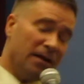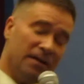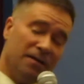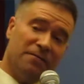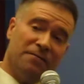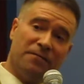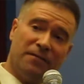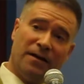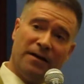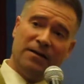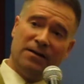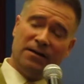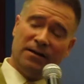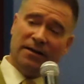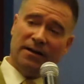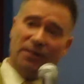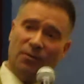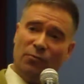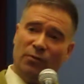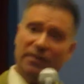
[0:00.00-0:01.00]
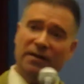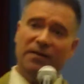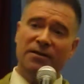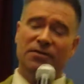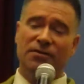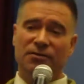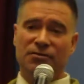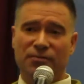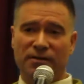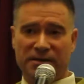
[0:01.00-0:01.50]
And then finally, we need
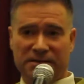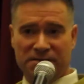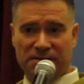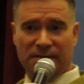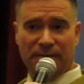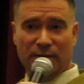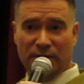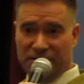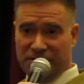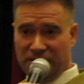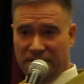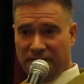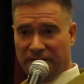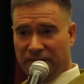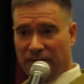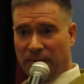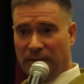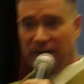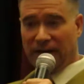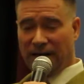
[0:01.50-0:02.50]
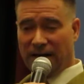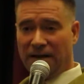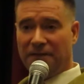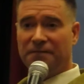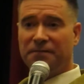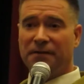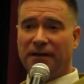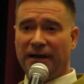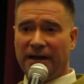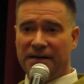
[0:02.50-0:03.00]
to address the budget from a
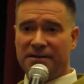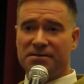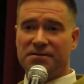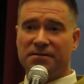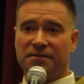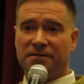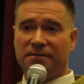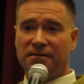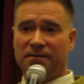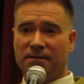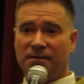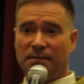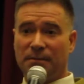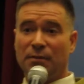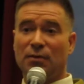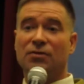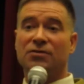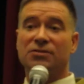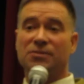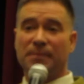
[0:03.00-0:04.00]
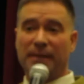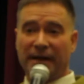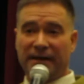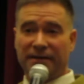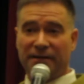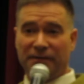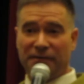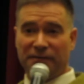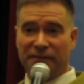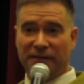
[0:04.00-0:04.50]
comprehensive
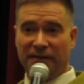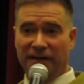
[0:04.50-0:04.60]
perspective.